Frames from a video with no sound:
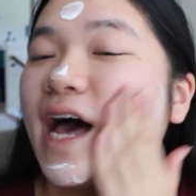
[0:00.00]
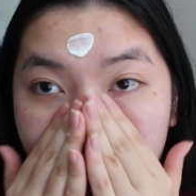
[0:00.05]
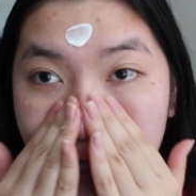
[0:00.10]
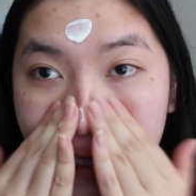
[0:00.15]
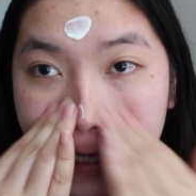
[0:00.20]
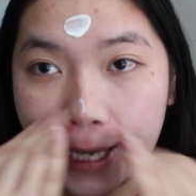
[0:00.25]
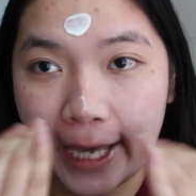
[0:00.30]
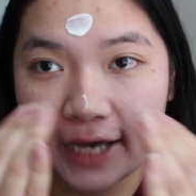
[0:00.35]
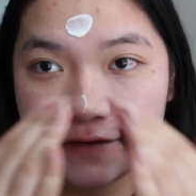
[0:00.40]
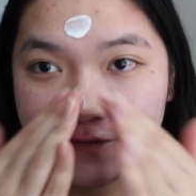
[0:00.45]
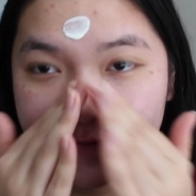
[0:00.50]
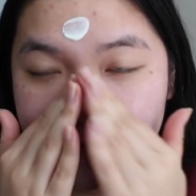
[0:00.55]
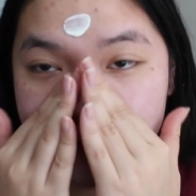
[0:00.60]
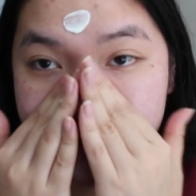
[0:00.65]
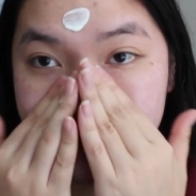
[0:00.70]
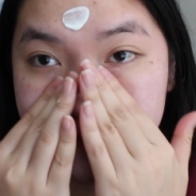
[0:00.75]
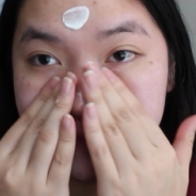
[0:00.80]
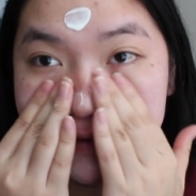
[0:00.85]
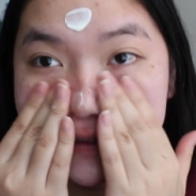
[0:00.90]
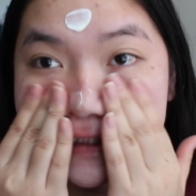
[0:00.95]
I
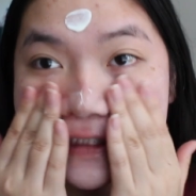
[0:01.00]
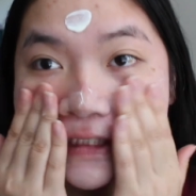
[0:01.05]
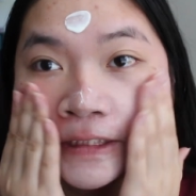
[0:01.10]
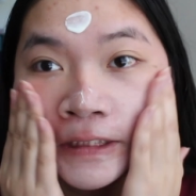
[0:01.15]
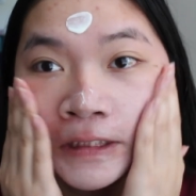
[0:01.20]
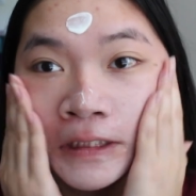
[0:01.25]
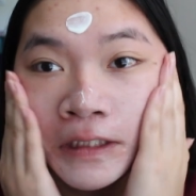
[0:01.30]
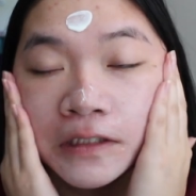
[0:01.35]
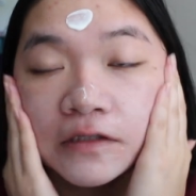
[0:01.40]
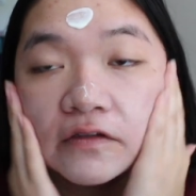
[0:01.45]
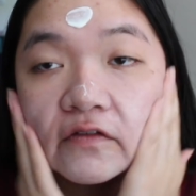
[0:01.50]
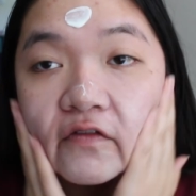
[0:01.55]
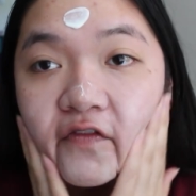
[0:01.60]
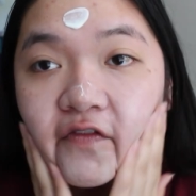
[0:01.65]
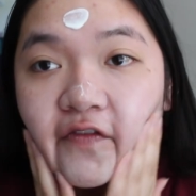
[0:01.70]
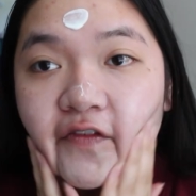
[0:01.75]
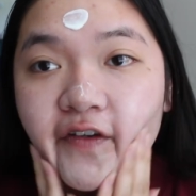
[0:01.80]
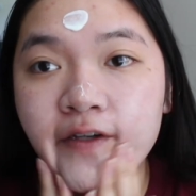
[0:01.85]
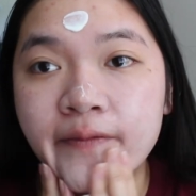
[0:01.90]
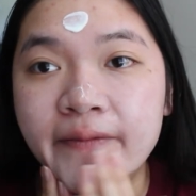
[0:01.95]
haven't been
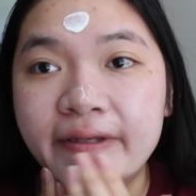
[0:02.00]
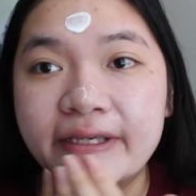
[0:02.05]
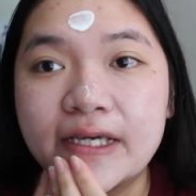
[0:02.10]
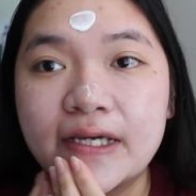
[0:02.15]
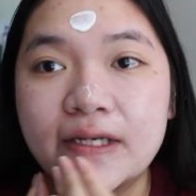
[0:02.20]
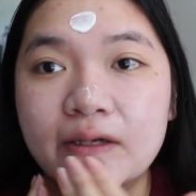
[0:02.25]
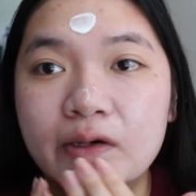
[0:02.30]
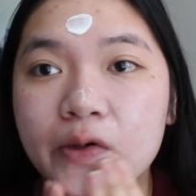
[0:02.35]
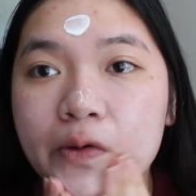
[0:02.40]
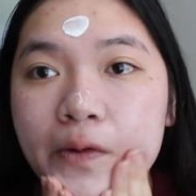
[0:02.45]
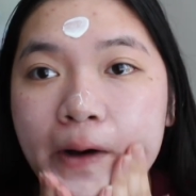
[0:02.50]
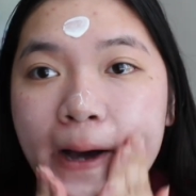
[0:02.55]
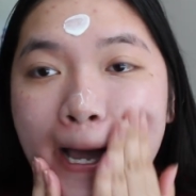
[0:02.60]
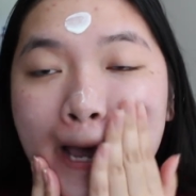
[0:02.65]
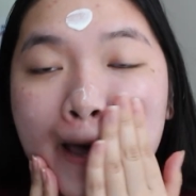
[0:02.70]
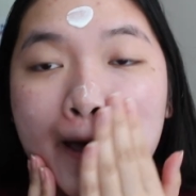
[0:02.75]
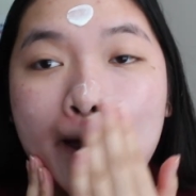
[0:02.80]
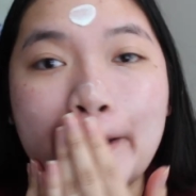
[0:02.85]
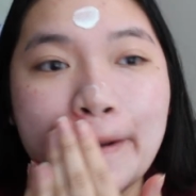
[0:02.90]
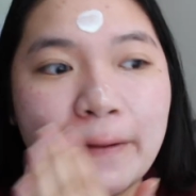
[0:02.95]
filming in a
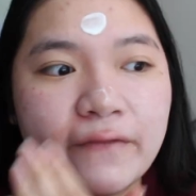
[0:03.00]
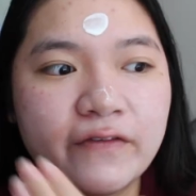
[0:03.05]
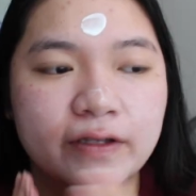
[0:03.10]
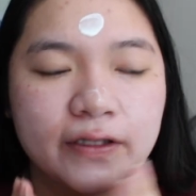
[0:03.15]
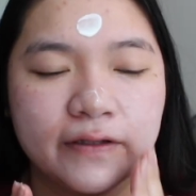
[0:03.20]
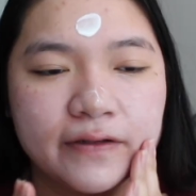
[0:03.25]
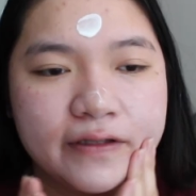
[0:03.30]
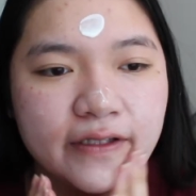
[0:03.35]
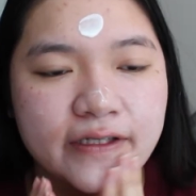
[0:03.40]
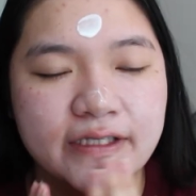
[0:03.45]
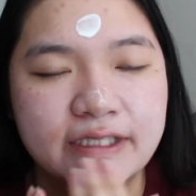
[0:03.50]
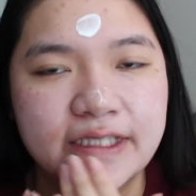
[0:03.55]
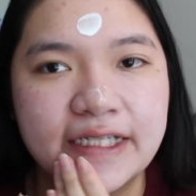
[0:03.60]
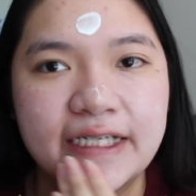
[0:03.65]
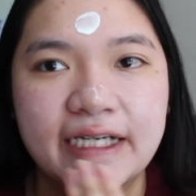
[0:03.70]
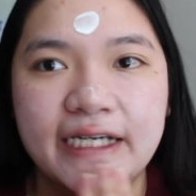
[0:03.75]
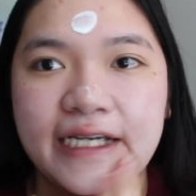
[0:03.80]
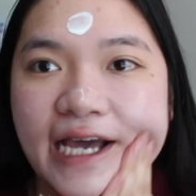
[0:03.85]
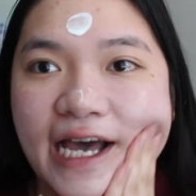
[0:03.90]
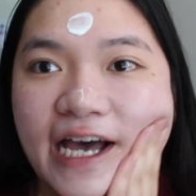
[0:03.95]
while even though it looks
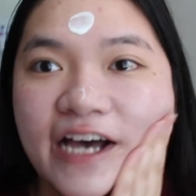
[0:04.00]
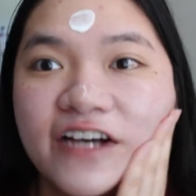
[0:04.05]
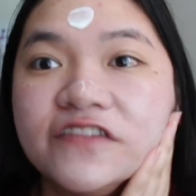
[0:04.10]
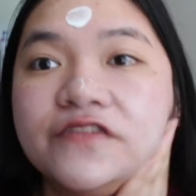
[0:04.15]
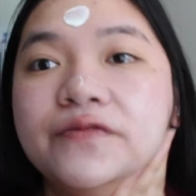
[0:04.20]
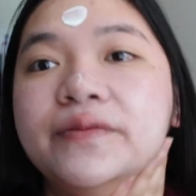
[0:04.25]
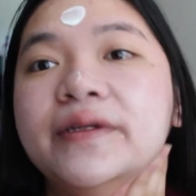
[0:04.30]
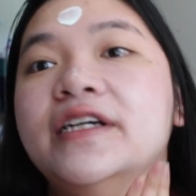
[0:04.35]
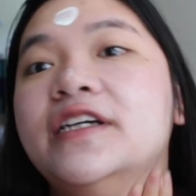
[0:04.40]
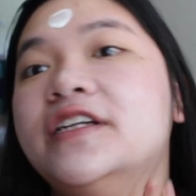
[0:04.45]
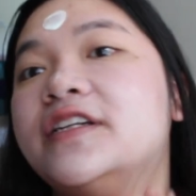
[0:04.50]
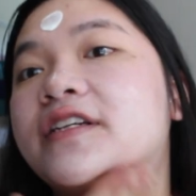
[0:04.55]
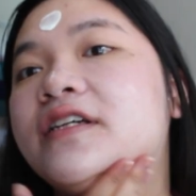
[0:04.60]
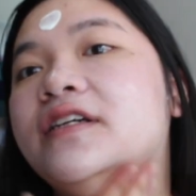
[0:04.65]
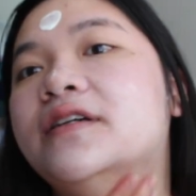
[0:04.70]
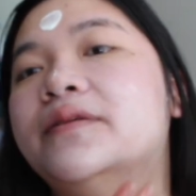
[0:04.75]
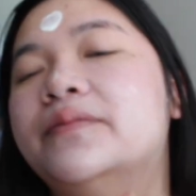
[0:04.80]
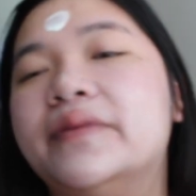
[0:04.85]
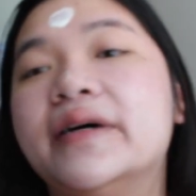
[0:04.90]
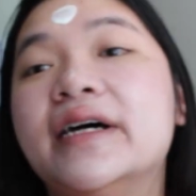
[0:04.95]
like I have been
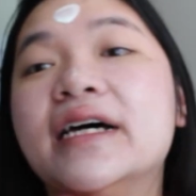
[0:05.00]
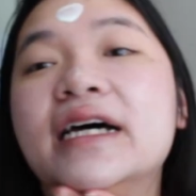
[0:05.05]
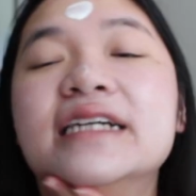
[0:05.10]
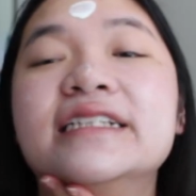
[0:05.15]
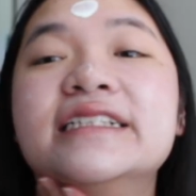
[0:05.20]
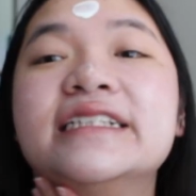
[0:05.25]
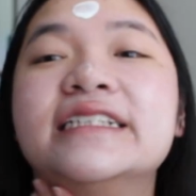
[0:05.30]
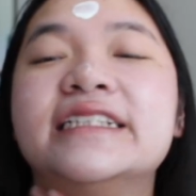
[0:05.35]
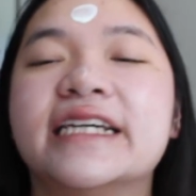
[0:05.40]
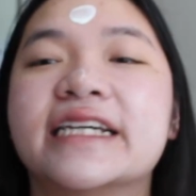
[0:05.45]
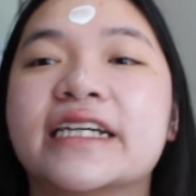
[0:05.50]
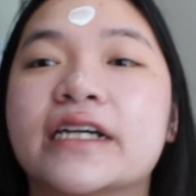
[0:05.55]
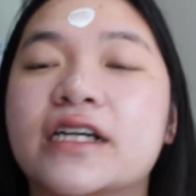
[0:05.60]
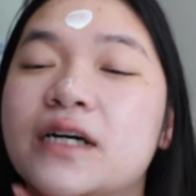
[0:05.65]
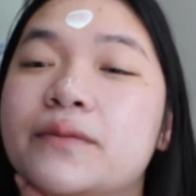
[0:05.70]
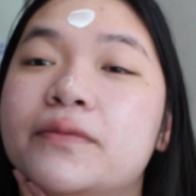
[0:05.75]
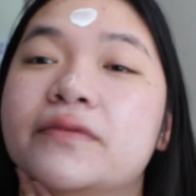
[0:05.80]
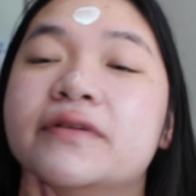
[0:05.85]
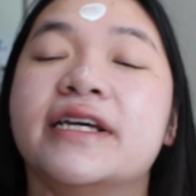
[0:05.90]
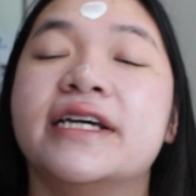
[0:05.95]
but I did take a
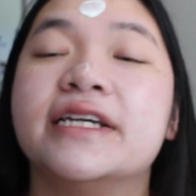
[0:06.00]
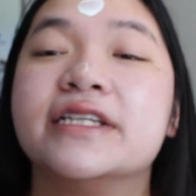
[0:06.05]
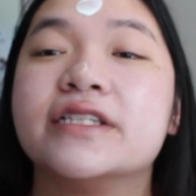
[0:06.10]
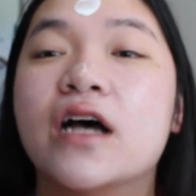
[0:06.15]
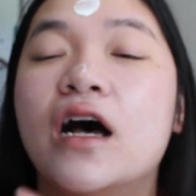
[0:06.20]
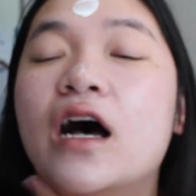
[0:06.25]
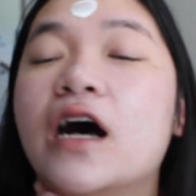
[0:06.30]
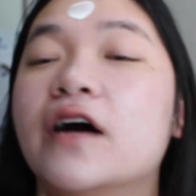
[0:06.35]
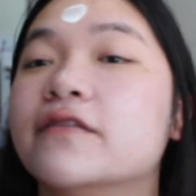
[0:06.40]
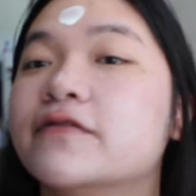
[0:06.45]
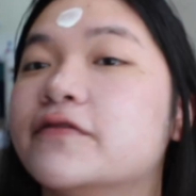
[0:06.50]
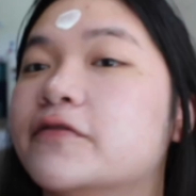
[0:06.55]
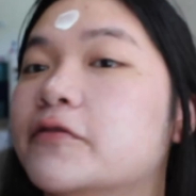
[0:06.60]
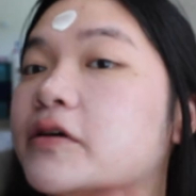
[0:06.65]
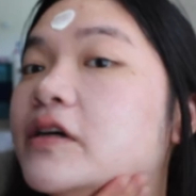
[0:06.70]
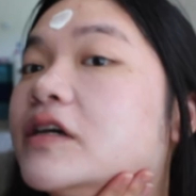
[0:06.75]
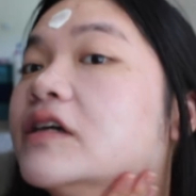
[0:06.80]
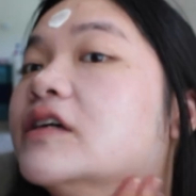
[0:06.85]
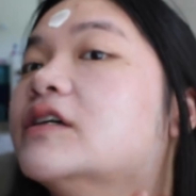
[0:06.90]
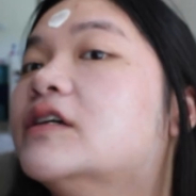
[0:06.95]
couple days off
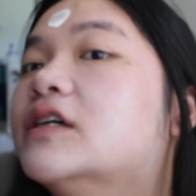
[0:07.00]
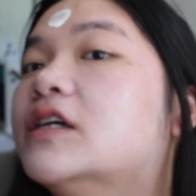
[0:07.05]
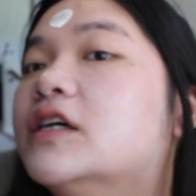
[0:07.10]
for